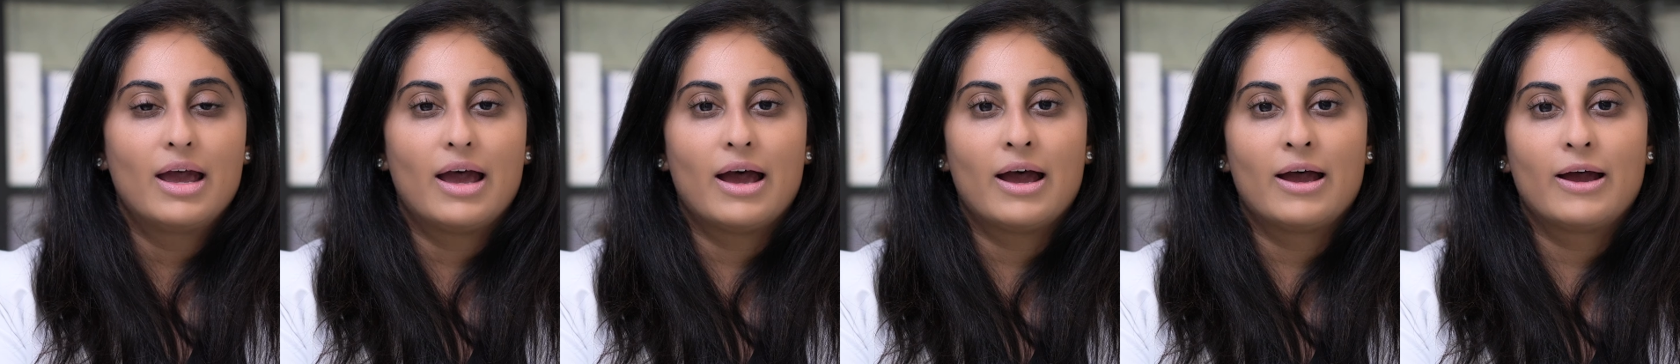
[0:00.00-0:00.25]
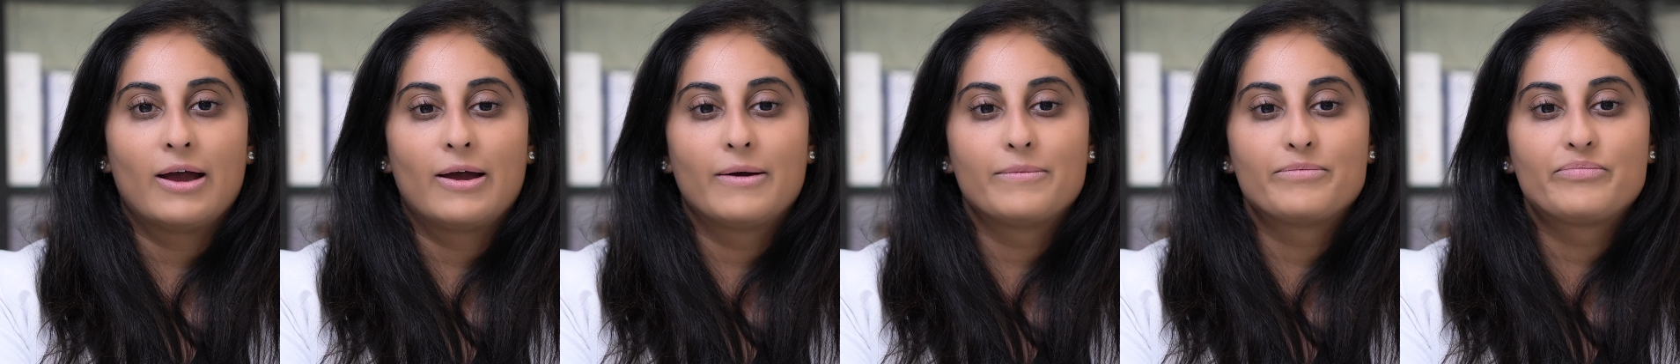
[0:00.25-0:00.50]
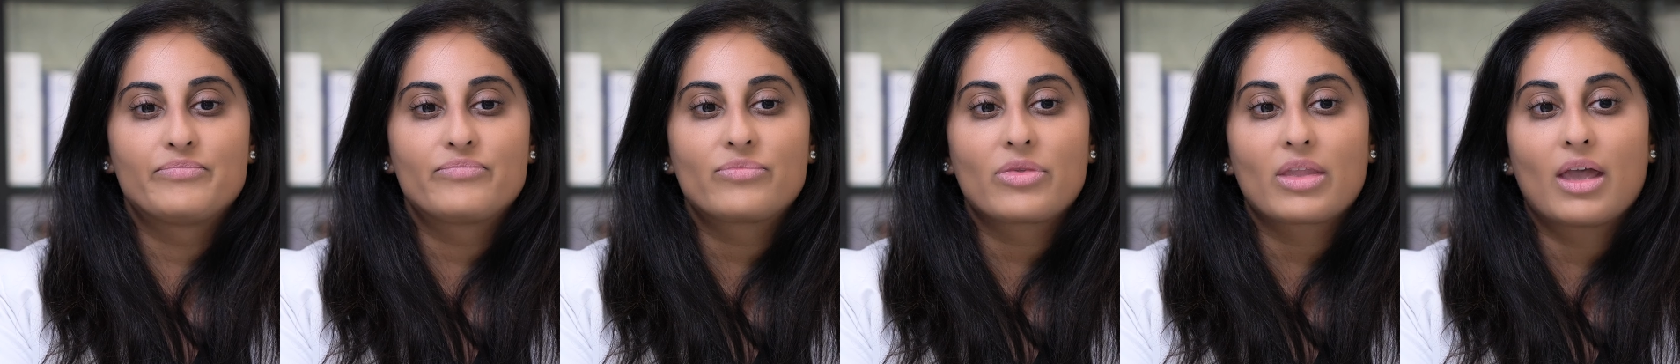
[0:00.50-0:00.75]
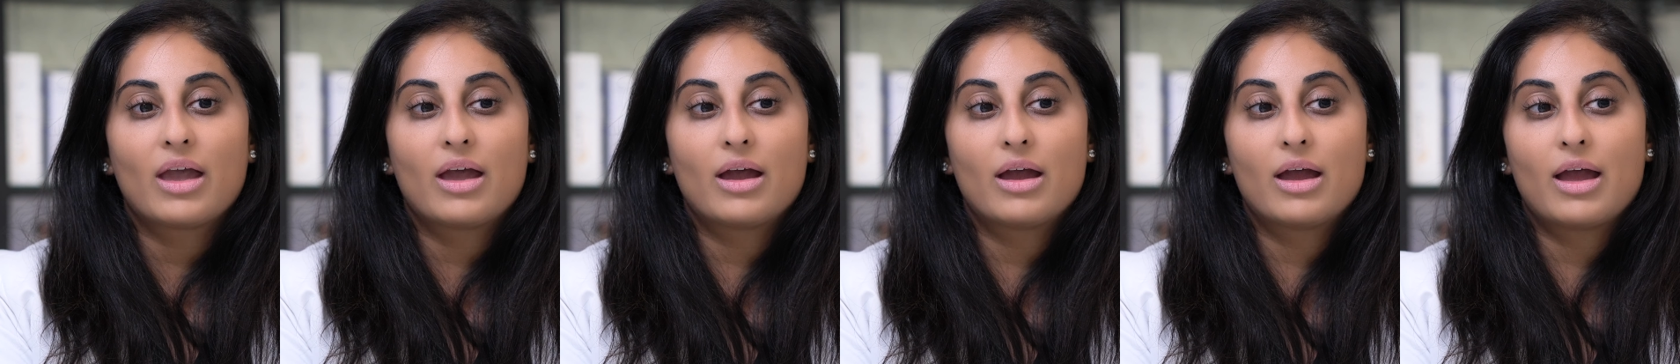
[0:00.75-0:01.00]

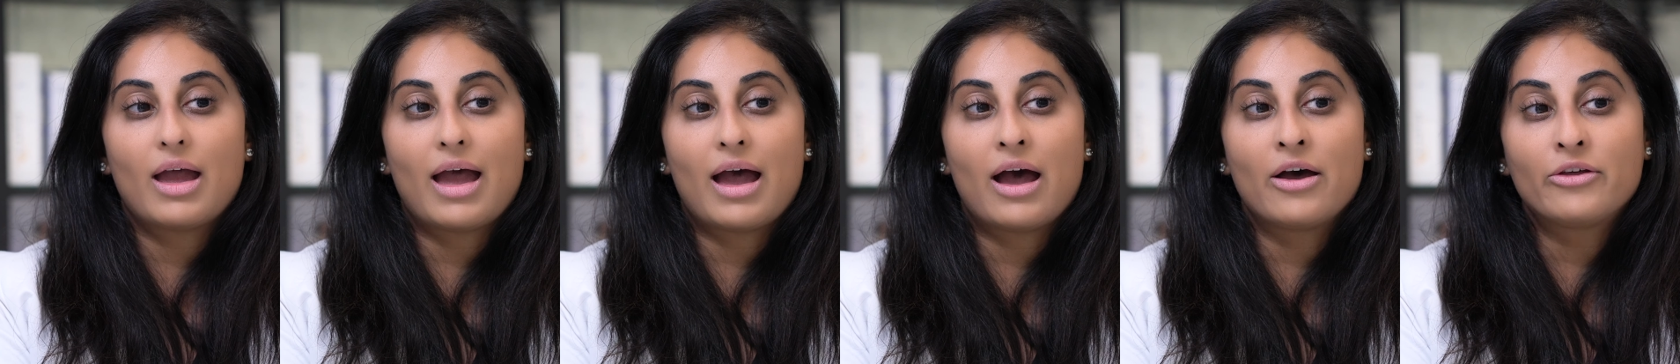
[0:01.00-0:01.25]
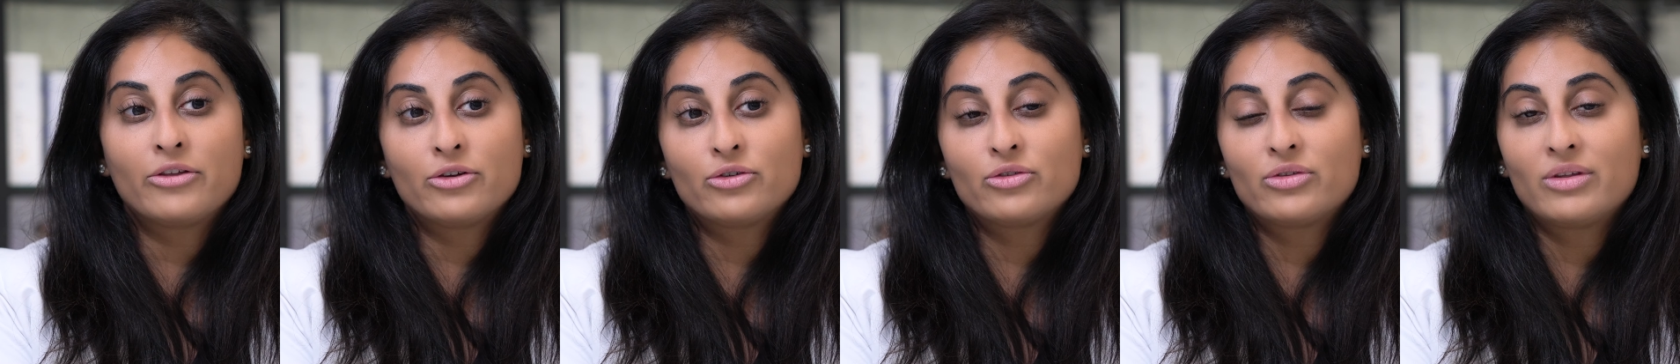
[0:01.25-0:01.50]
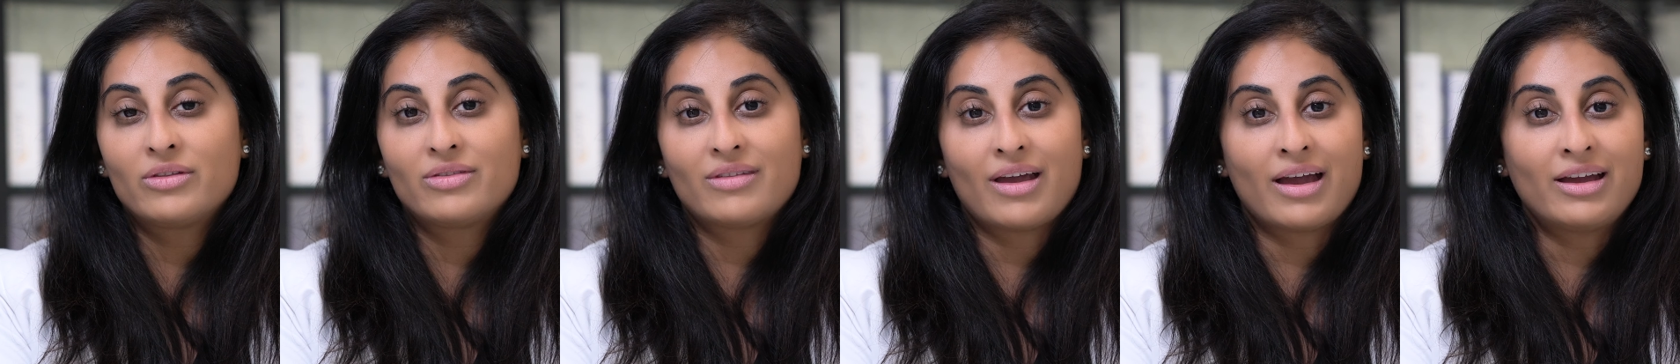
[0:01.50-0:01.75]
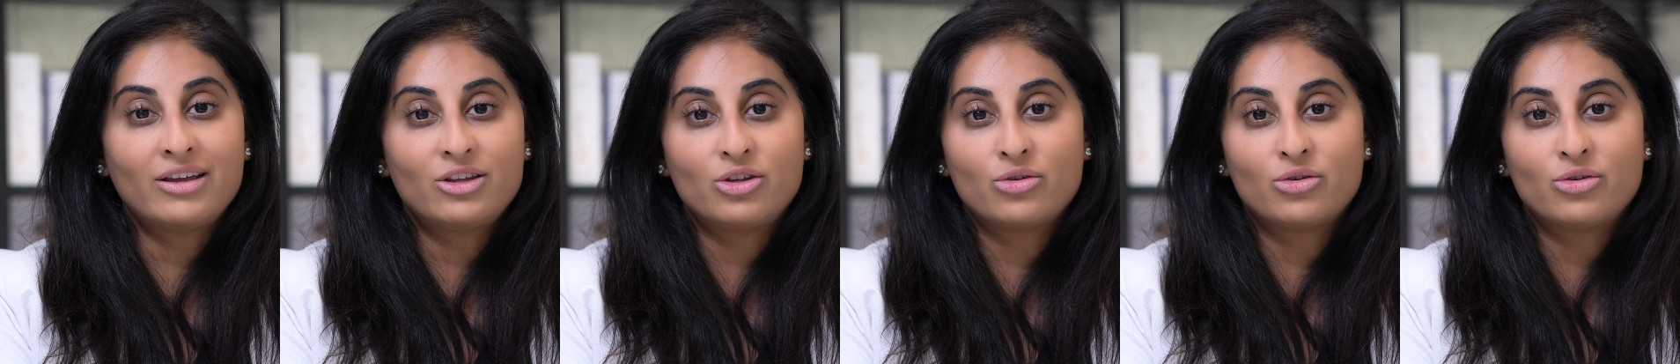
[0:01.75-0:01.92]
Other than that,